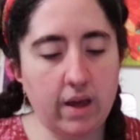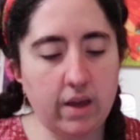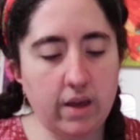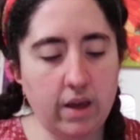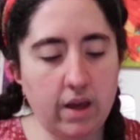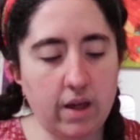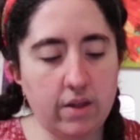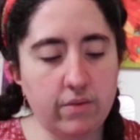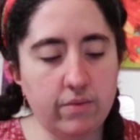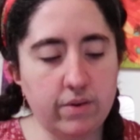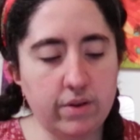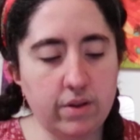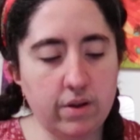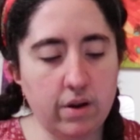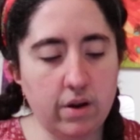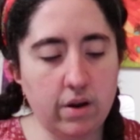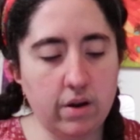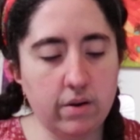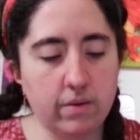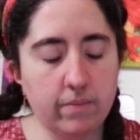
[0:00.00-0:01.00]
"He has
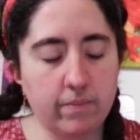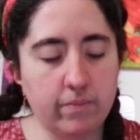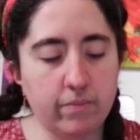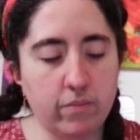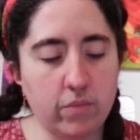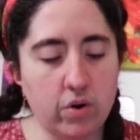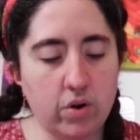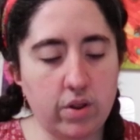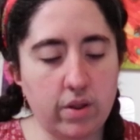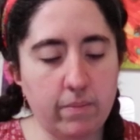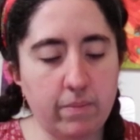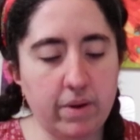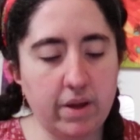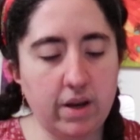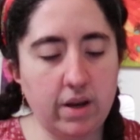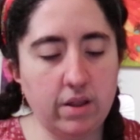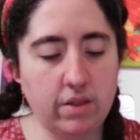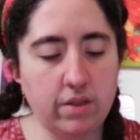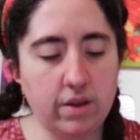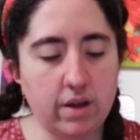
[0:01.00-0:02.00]
returned. More the
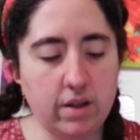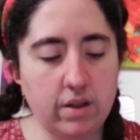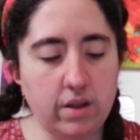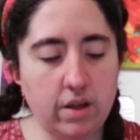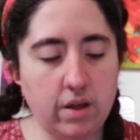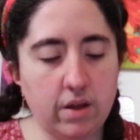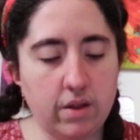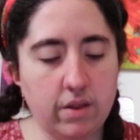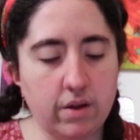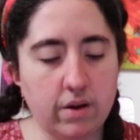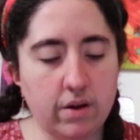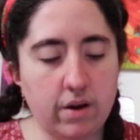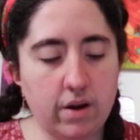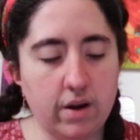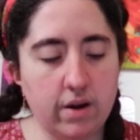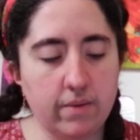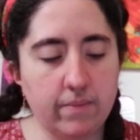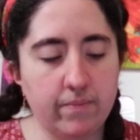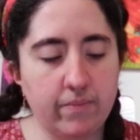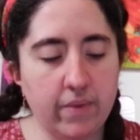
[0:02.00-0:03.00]
pity," sighed the other
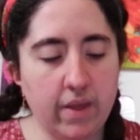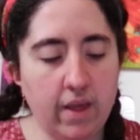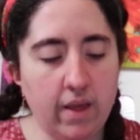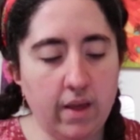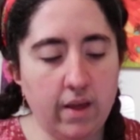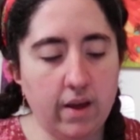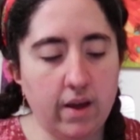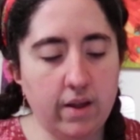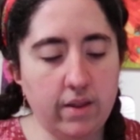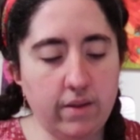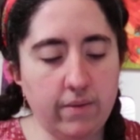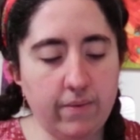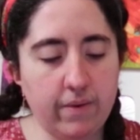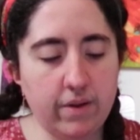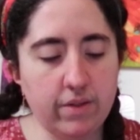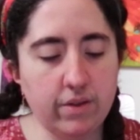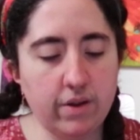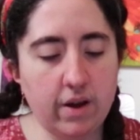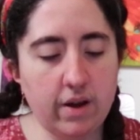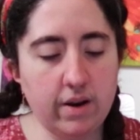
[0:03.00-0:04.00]
guard. And the
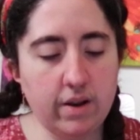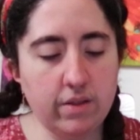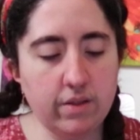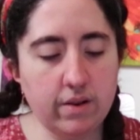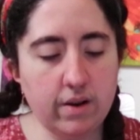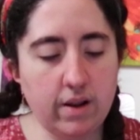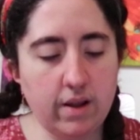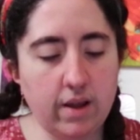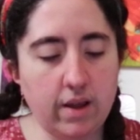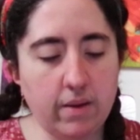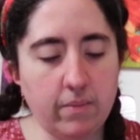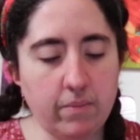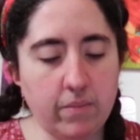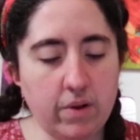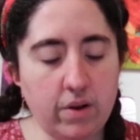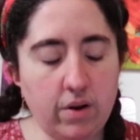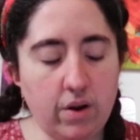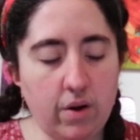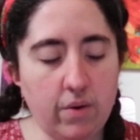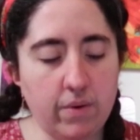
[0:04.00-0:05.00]
first guard exclaimed,
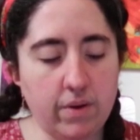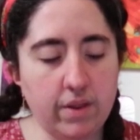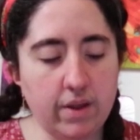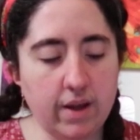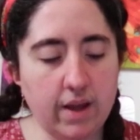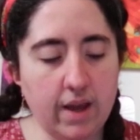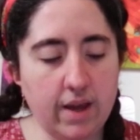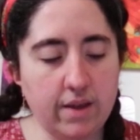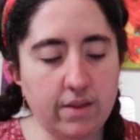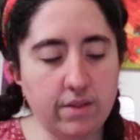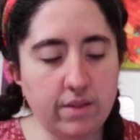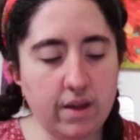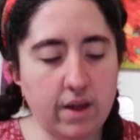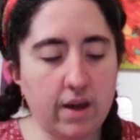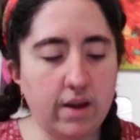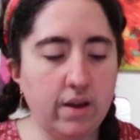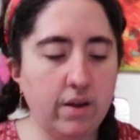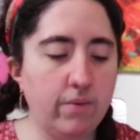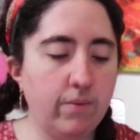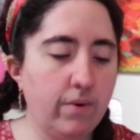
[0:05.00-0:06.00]
"Lower the gates."
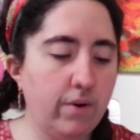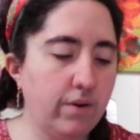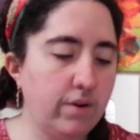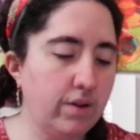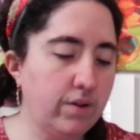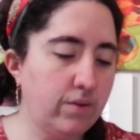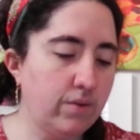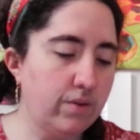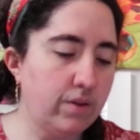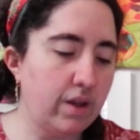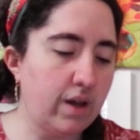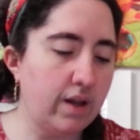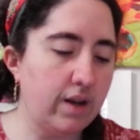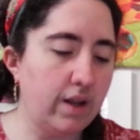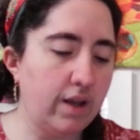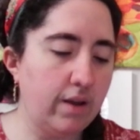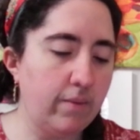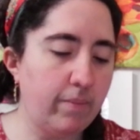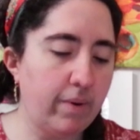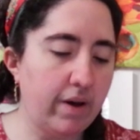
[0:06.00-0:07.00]
He rode into town,
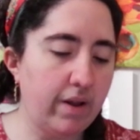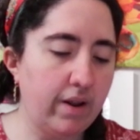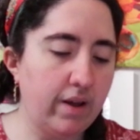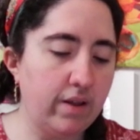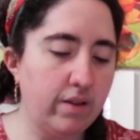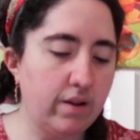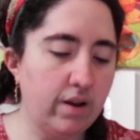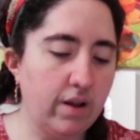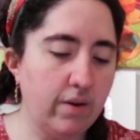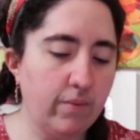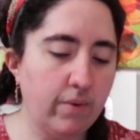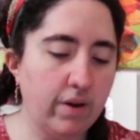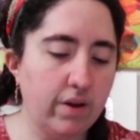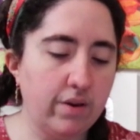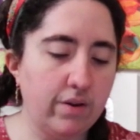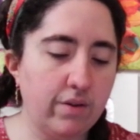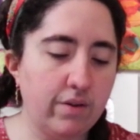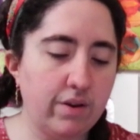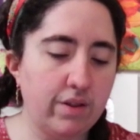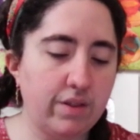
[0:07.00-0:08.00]
and he patted his lip when
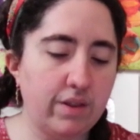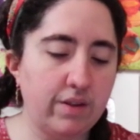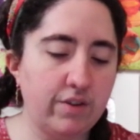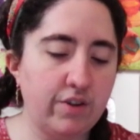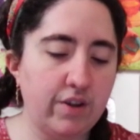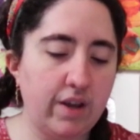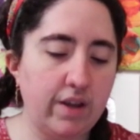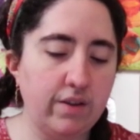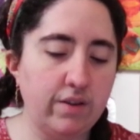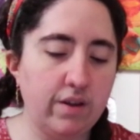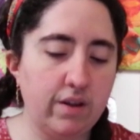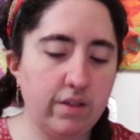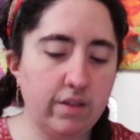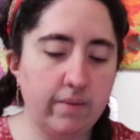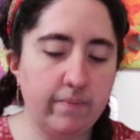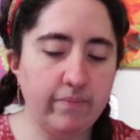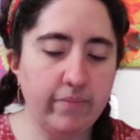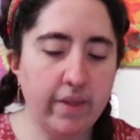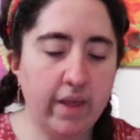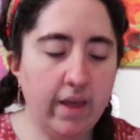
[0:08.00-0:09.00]
he noticed the changes.
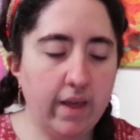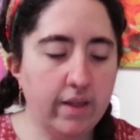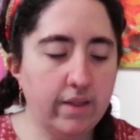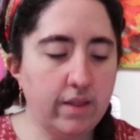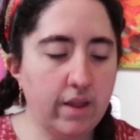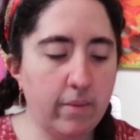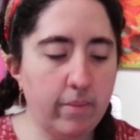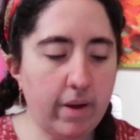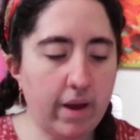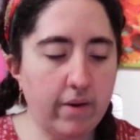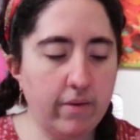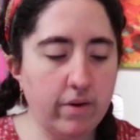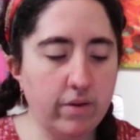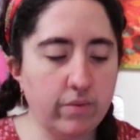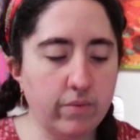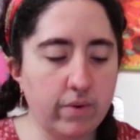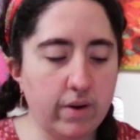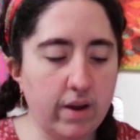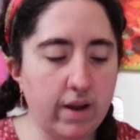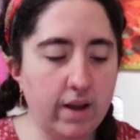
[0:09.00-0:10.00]
The
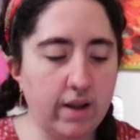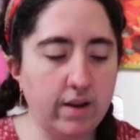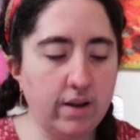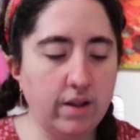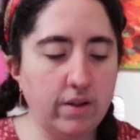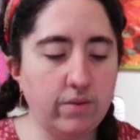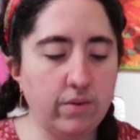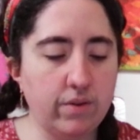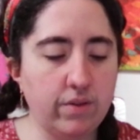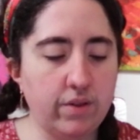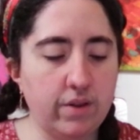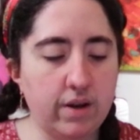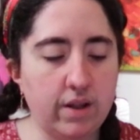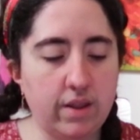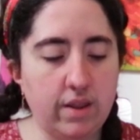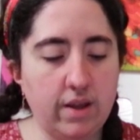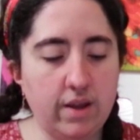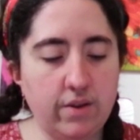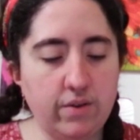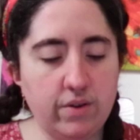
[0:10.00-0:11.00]
barracks were an interesting
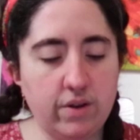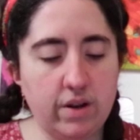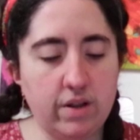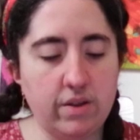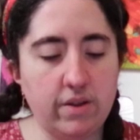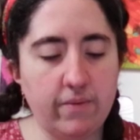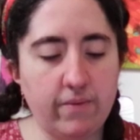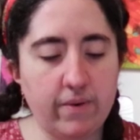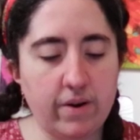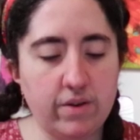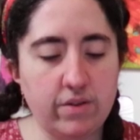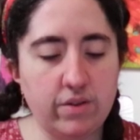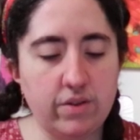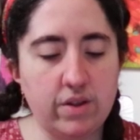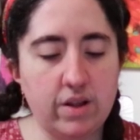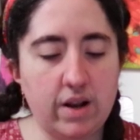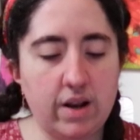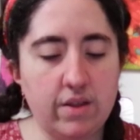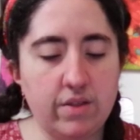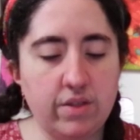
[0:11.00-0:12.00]
addition, and the farms in
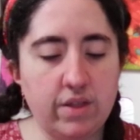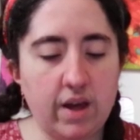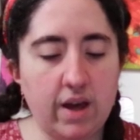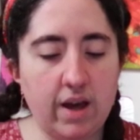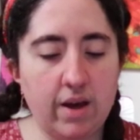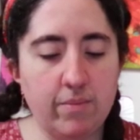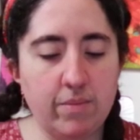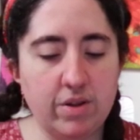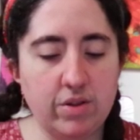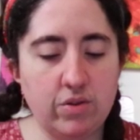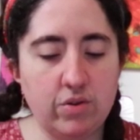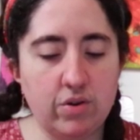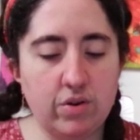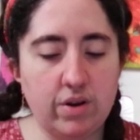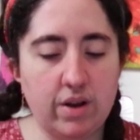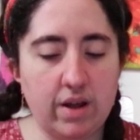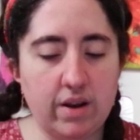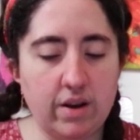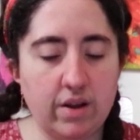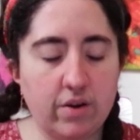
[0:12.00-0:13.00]
the left side had been
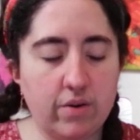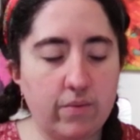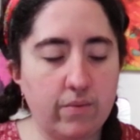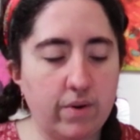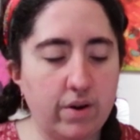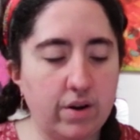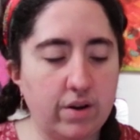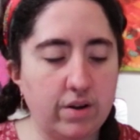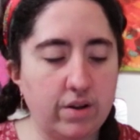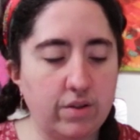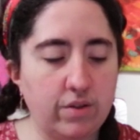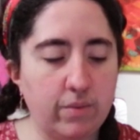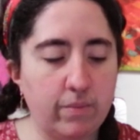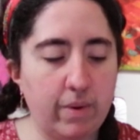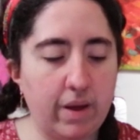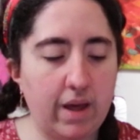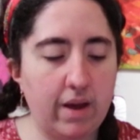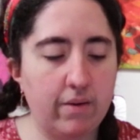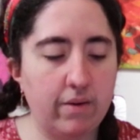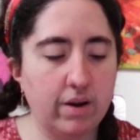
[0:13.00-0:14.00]
torn down and converted into
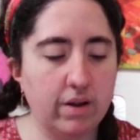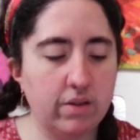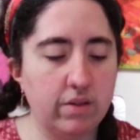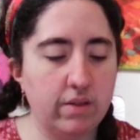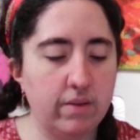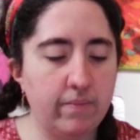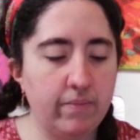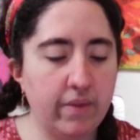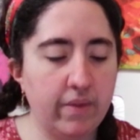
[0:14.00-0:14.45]
barracks.